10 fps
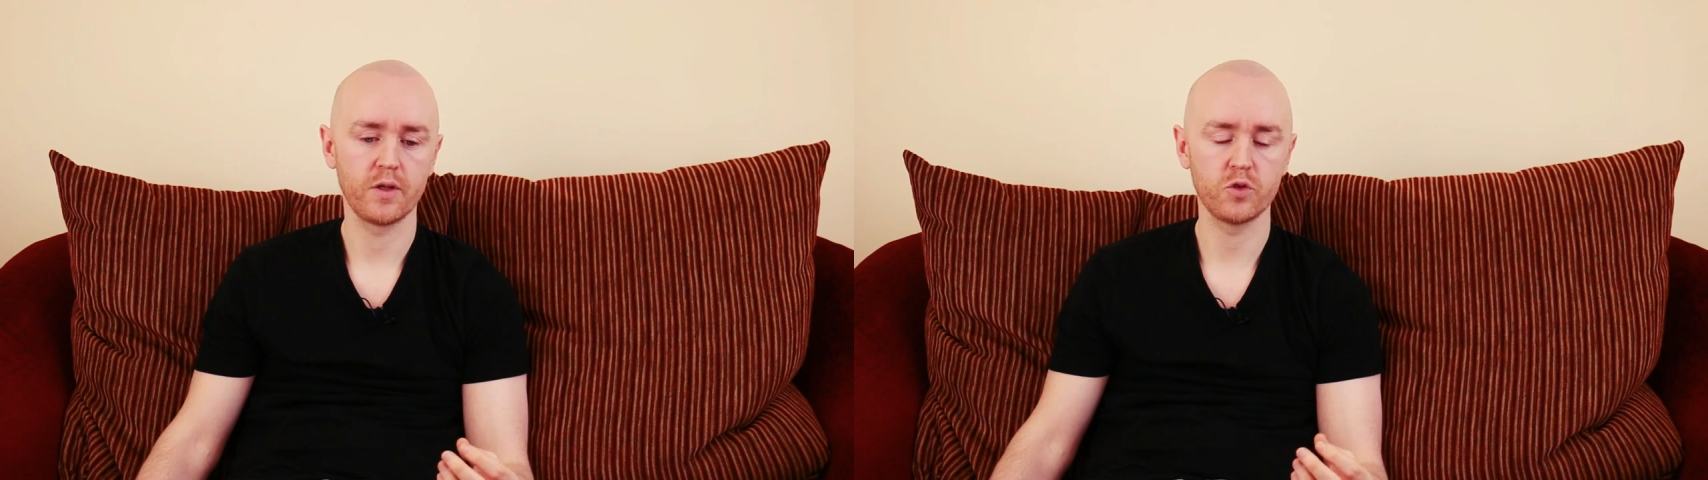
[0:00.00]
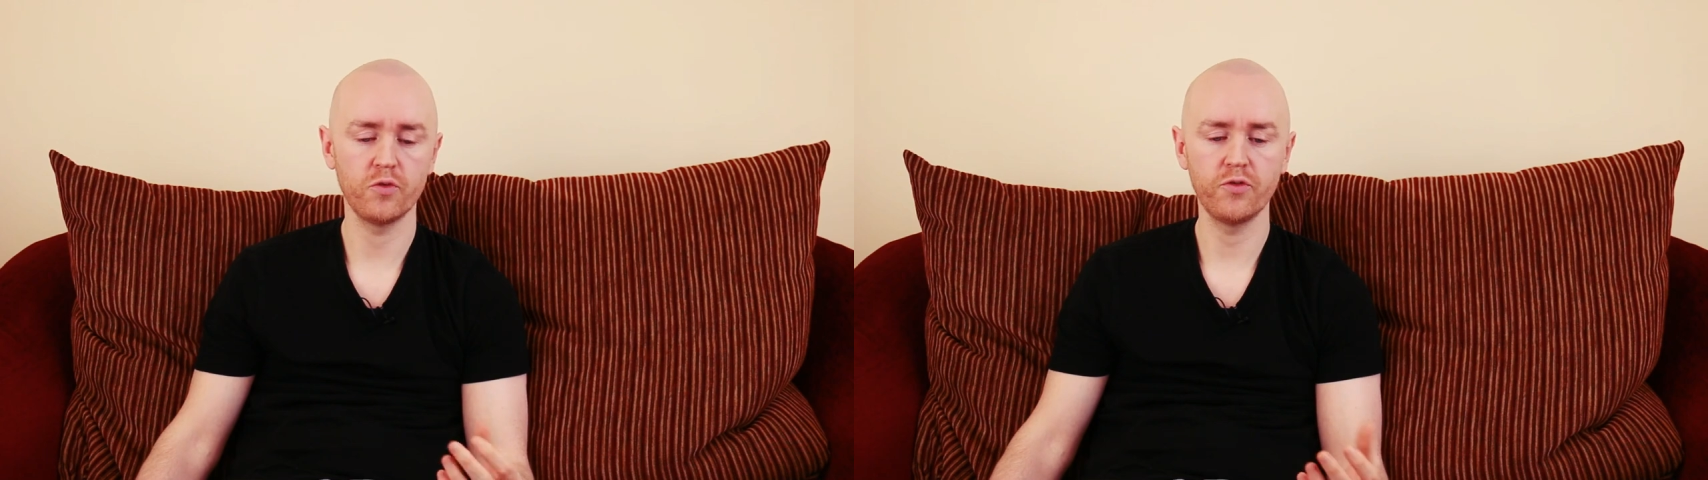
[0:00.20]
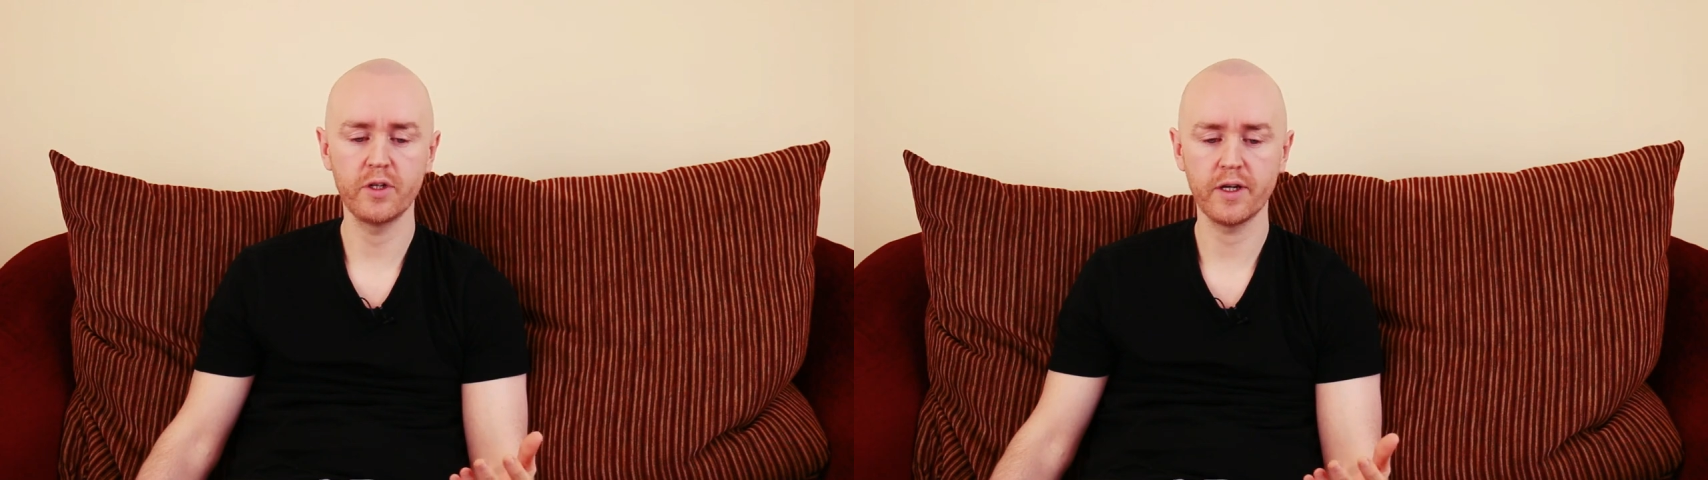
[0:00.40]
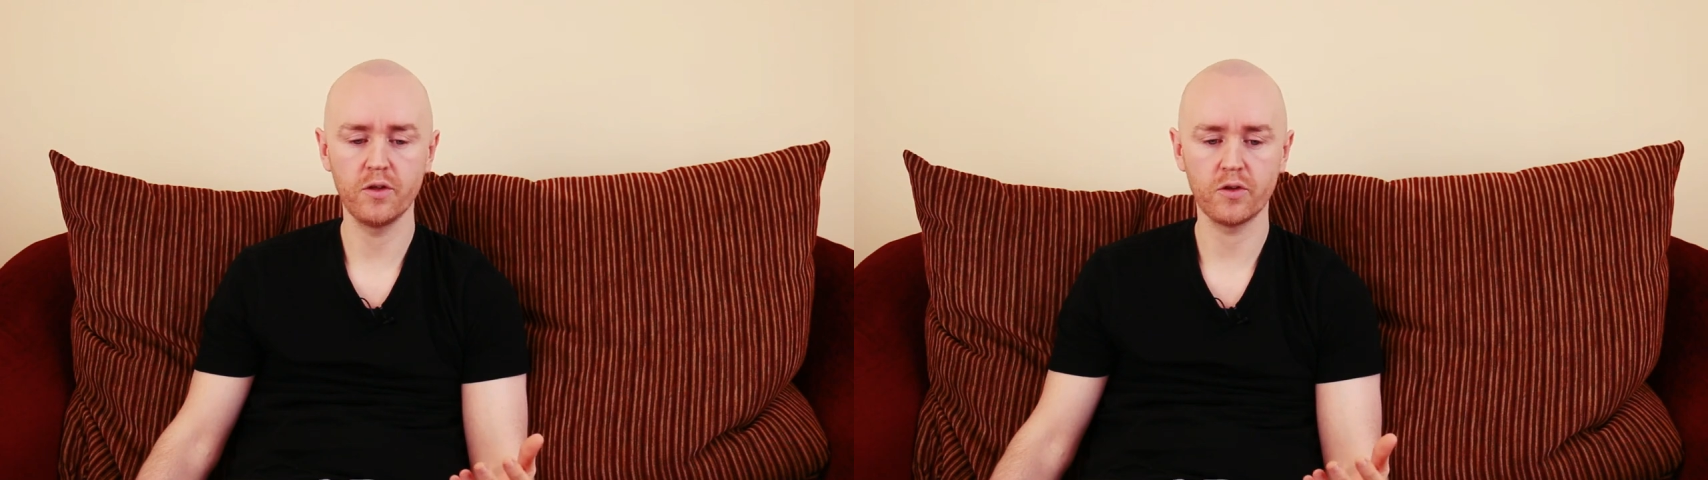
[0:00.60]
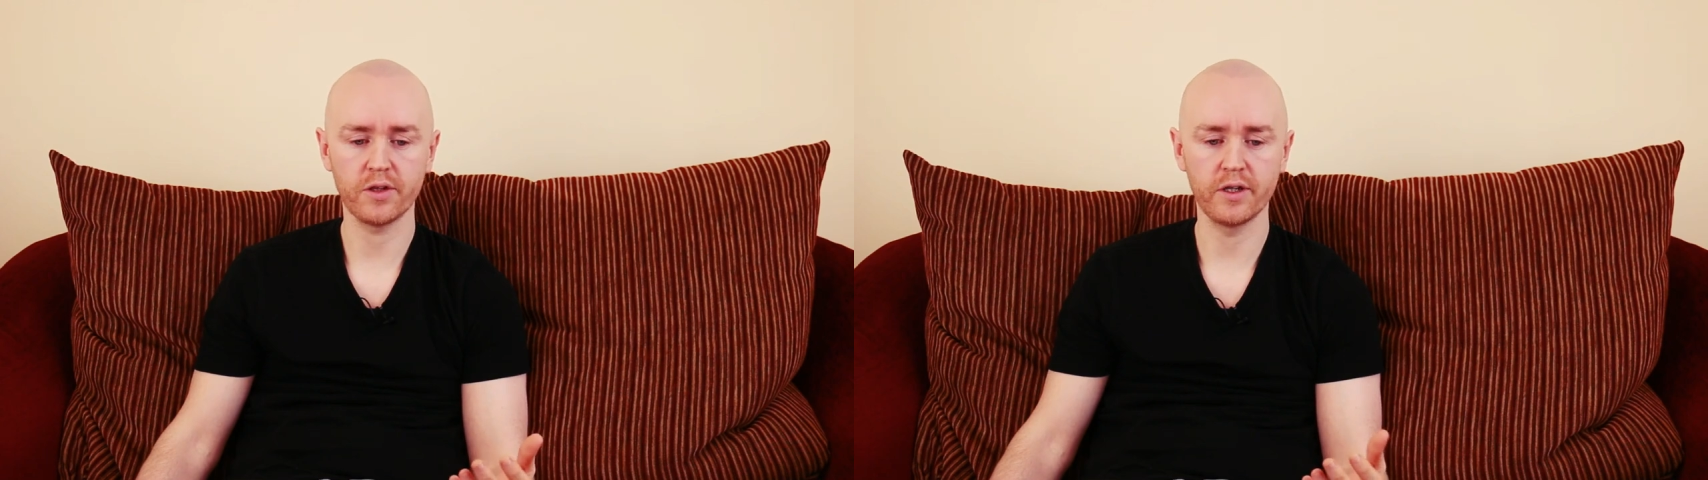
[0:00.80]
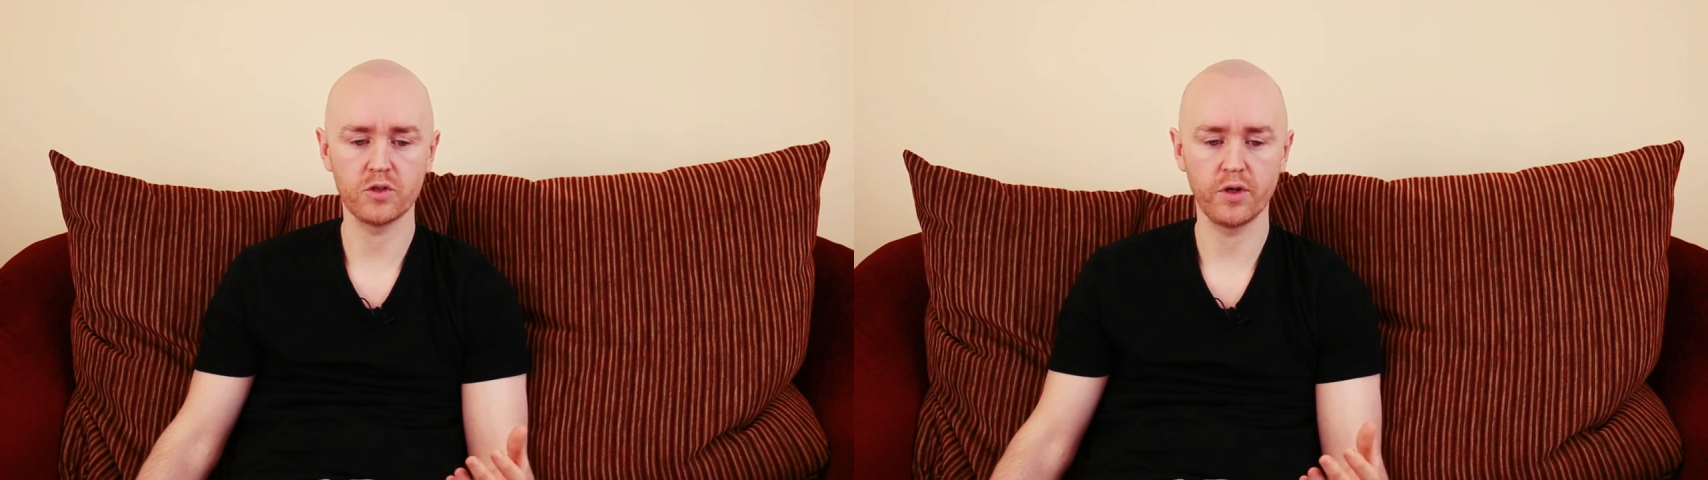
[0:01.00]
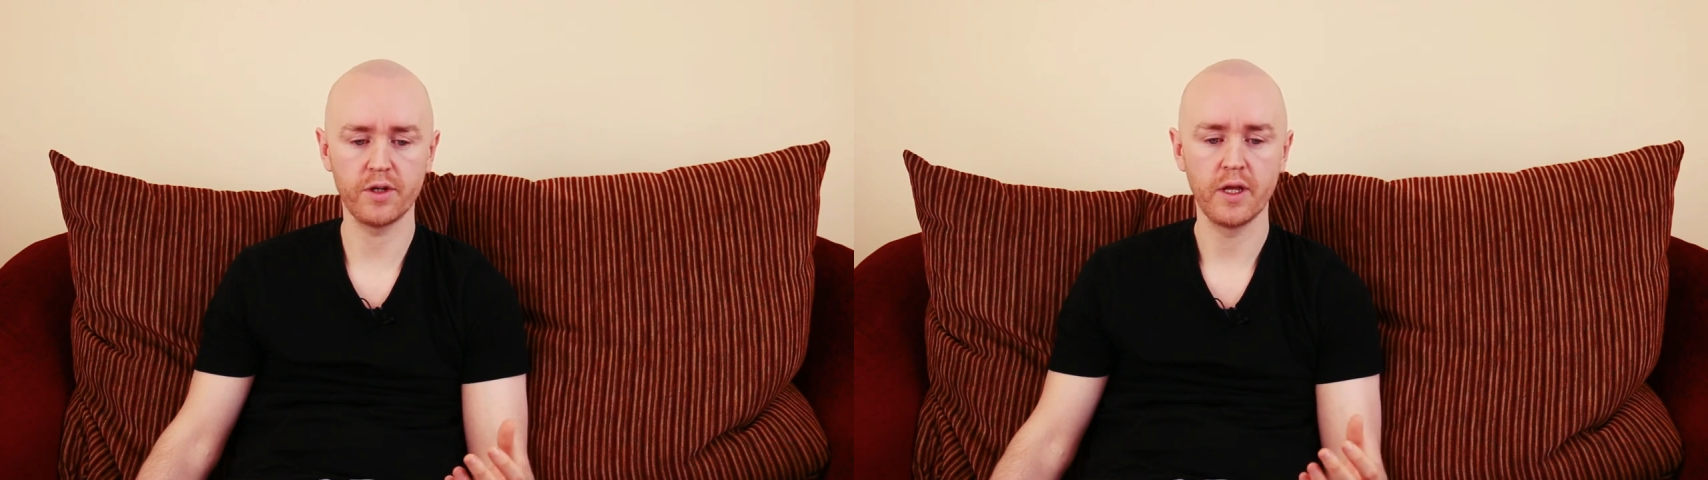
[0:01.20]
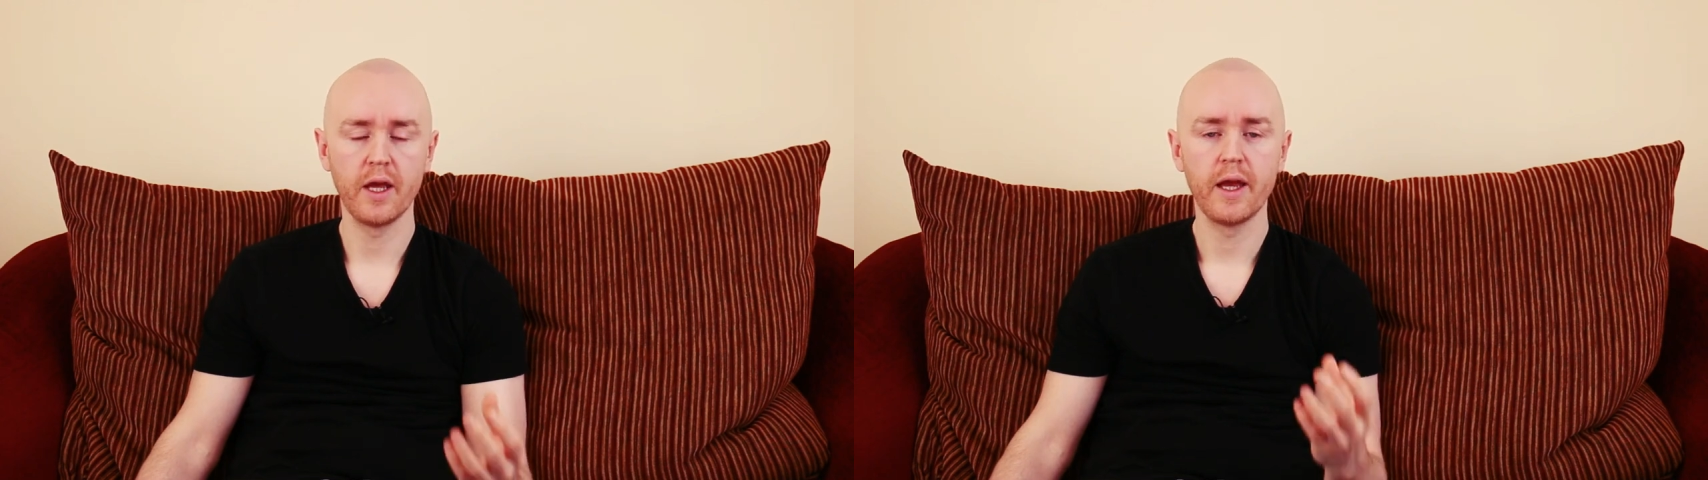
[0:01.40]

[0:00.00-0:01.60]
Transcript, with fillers: So if we take a look at this, right?